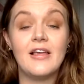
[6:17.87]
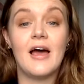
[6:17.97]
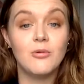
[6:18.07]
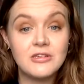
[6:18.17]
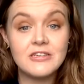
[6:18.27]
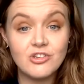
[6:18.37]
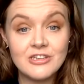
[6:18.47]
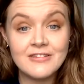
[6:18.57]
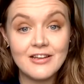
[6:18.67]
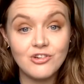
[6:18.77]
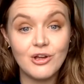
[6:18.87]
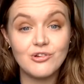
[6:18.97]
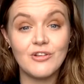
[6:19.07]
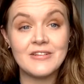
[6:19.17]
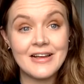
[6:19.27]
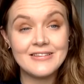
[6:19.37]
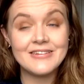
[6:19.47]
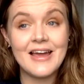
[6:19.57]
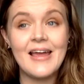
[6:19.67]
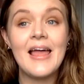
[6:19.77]
Yeah, I was teaching stagecoach on
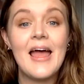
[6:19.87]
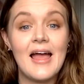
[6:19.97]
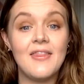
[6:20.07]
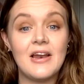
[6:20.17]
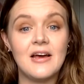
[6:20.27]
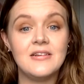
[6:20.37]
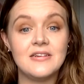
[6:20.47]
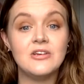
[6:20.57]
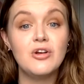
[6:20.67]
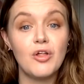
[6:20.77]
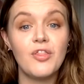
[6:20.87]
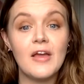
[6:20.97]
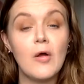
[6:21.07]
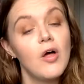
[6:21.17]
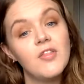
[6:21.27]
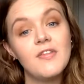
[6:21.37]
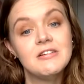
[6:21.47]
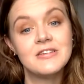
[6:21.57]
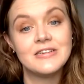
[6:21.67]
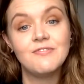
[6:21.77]
Saturday, and then I did nothing other
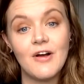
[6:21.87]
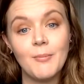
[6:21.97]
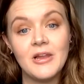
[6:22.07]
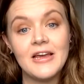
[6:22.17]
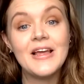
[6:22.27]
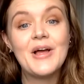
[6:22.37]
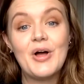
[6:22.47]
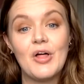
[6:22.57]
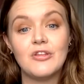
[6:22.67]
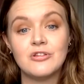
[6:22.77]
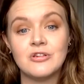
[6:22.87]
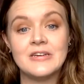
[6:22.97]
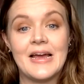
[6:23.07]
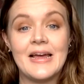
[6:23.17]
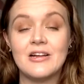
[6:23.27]
than see family on the Sunday.